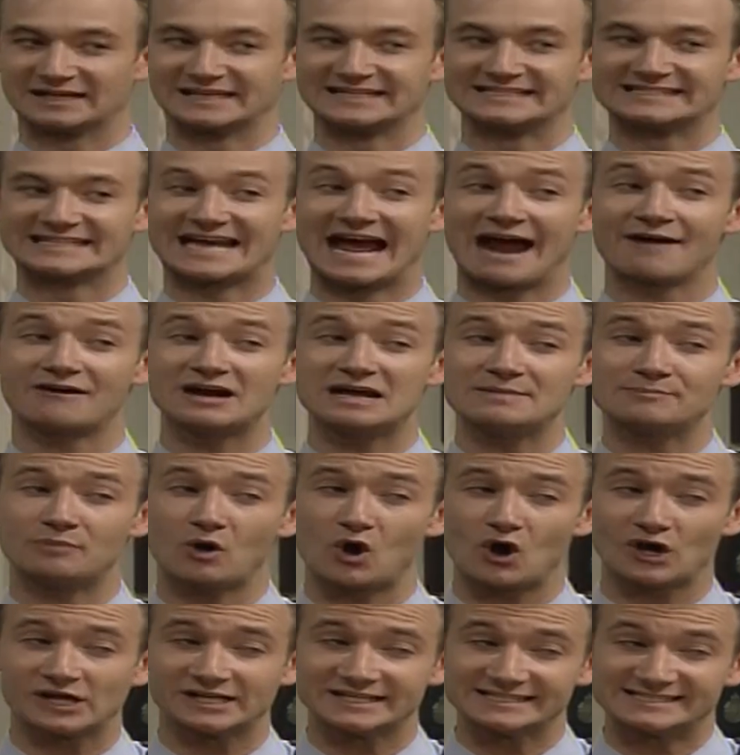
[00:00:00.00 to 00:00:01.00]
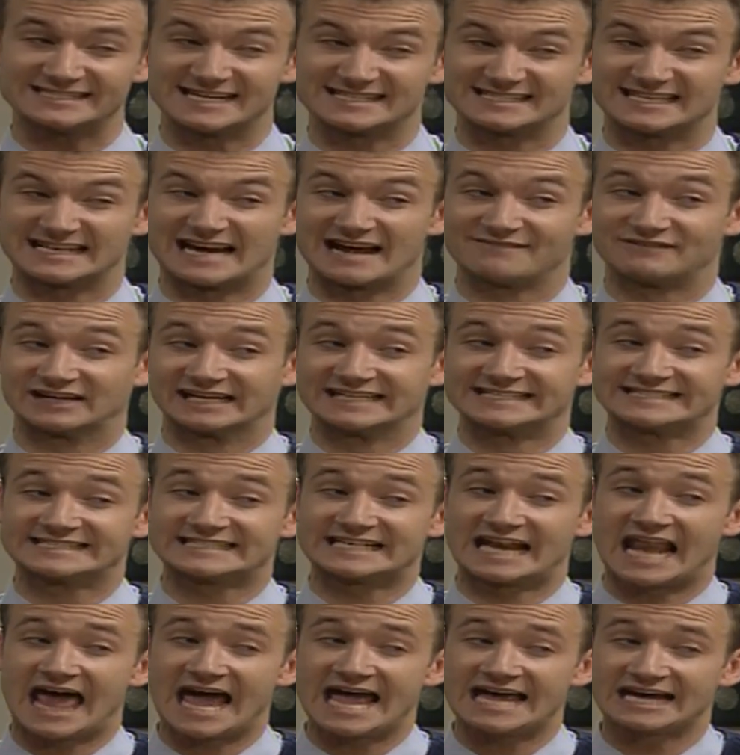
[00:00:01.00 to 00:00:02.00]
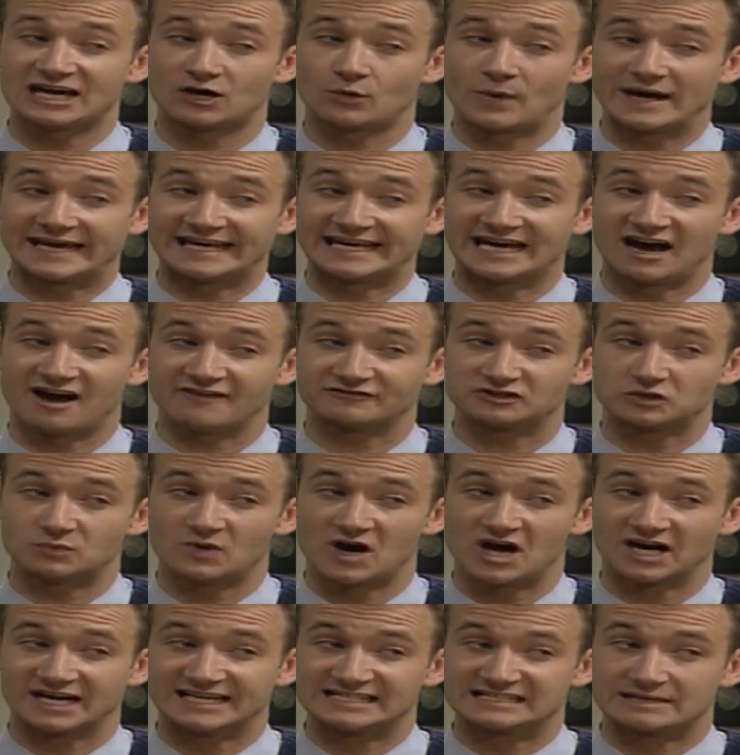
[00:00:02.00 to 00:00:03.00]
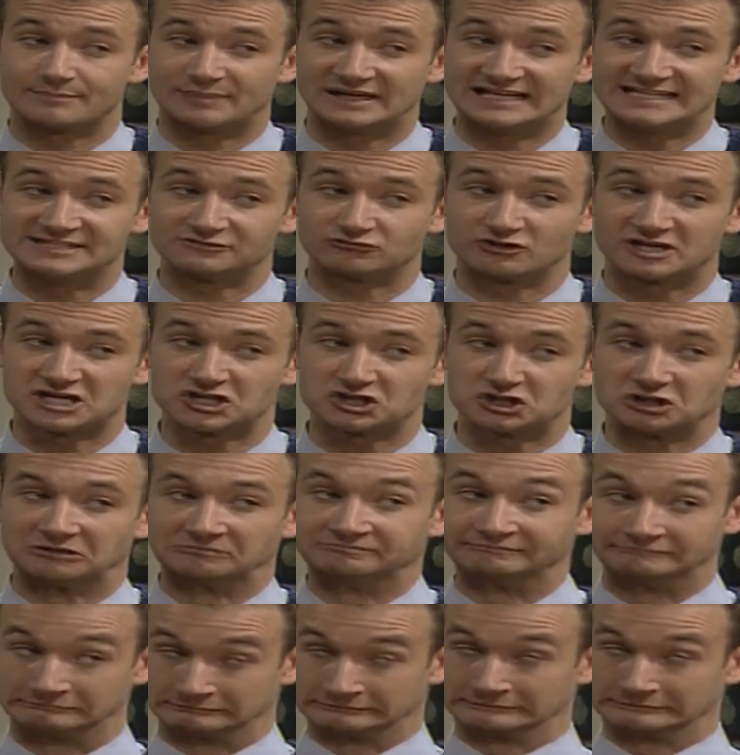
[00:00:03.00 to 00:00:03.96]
because Gary Boyle says that having a sly quickie after work is a police tradition.